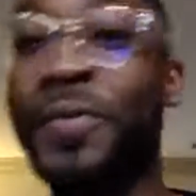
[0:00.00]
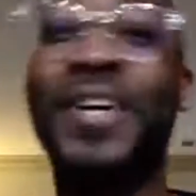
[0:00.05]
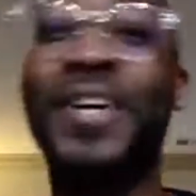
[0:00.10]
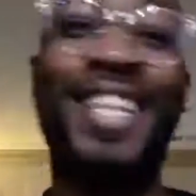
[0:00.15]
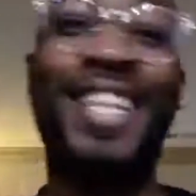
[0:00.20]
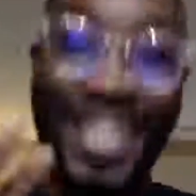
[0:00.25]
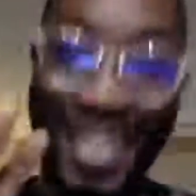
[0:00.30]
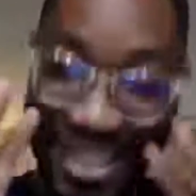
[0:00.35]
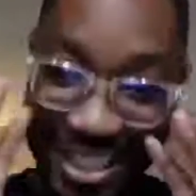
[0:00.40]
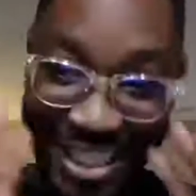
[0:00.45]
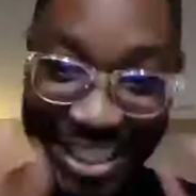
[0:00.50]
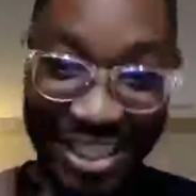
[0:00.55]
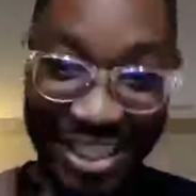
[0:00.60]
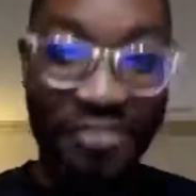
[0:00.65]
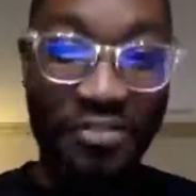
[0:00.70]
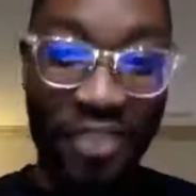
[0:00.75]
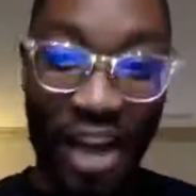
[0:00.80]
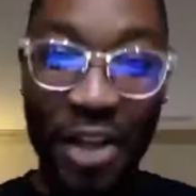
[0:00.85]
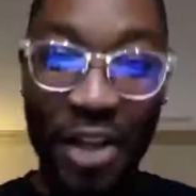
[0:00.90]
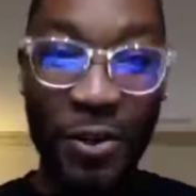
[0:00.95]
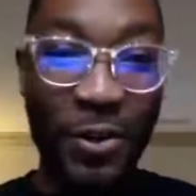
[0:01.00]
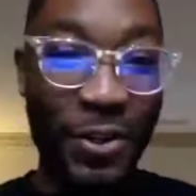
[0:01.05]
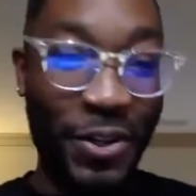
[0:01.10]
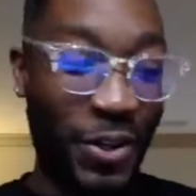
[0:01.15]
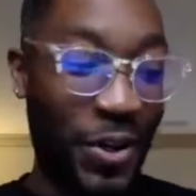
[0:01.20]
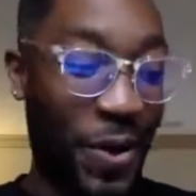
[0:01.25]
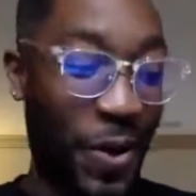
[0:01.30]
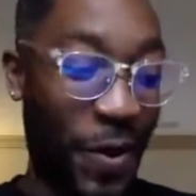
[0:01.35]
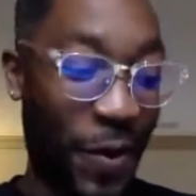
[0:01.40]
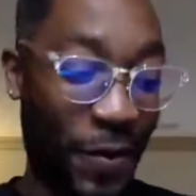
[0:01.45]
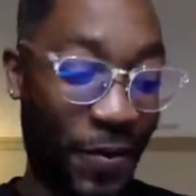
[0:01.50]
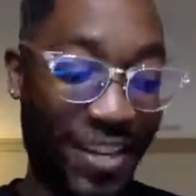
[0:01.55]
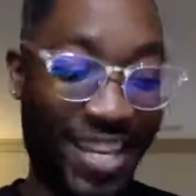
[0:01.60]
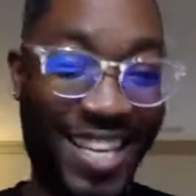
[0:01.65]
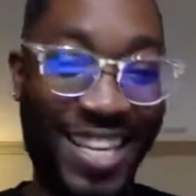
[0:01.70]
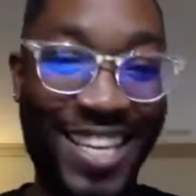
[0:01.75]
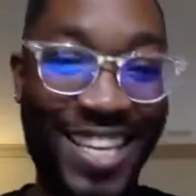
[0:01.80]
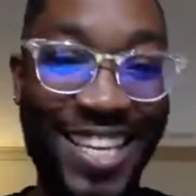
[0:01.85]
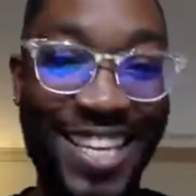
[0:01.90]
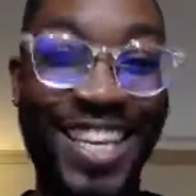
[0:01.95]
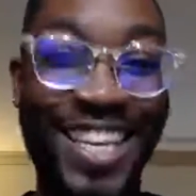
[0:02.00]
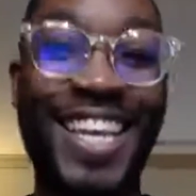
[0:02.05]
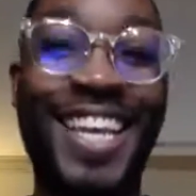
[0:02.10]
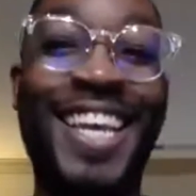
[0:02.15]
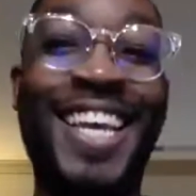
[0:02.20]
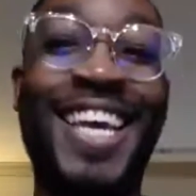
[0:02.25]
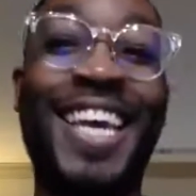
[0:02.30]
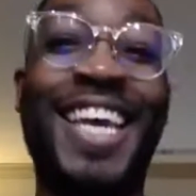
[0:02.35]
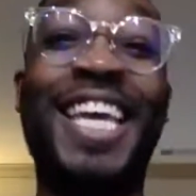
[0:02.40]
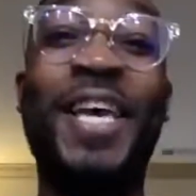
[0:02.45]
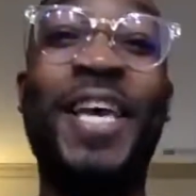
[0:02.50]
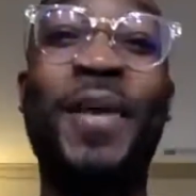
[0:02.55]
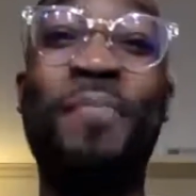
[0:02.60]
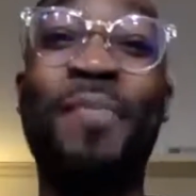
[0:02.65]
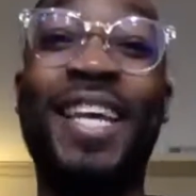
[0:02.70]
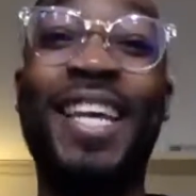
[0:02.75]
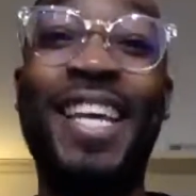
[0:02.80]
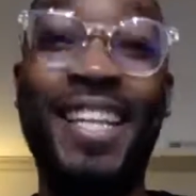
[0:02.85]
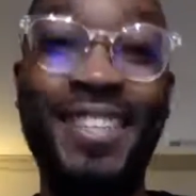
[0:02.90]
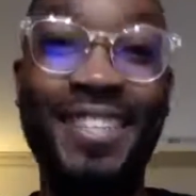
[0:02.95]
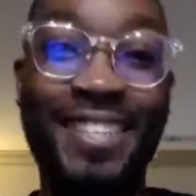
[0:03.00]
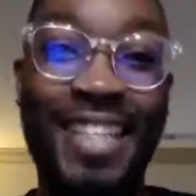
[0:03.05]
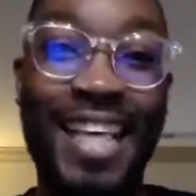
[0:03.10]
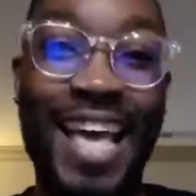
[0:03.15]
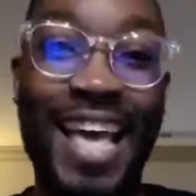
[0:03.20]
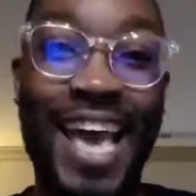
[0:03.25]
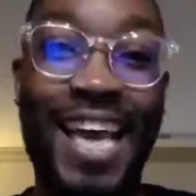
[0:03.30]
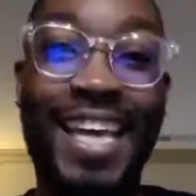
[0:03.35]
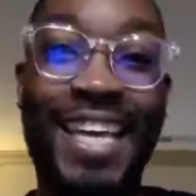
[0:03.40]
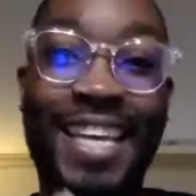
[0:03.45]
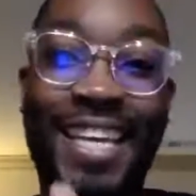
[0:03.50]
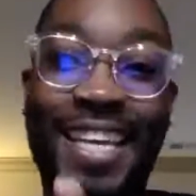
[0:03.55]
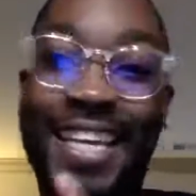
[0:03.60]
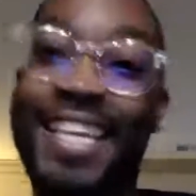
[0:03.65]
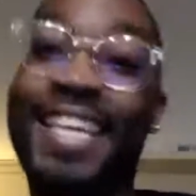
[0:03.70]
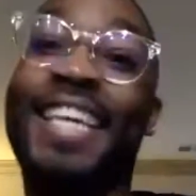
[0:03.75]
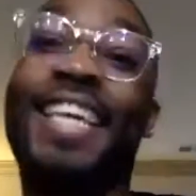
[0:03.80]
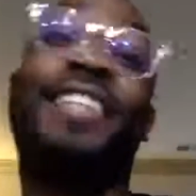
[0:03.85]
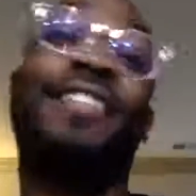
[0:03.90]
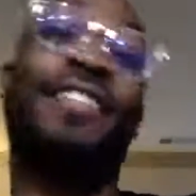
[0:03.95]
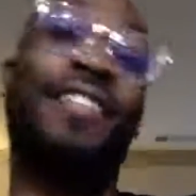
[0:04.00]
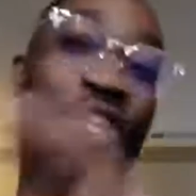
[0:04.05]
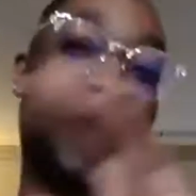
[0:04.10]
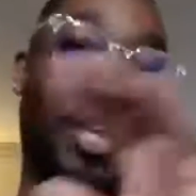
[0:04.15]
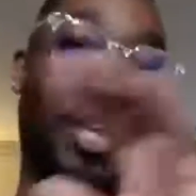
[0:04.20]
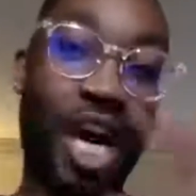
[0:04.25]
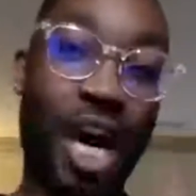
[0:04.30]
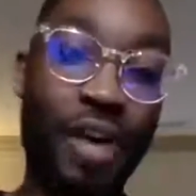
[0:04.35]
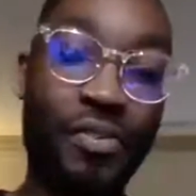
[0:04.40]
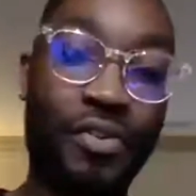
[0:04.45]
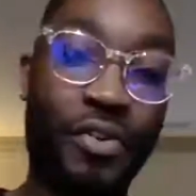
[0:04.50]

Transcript: know. Just follow along. It means that it's a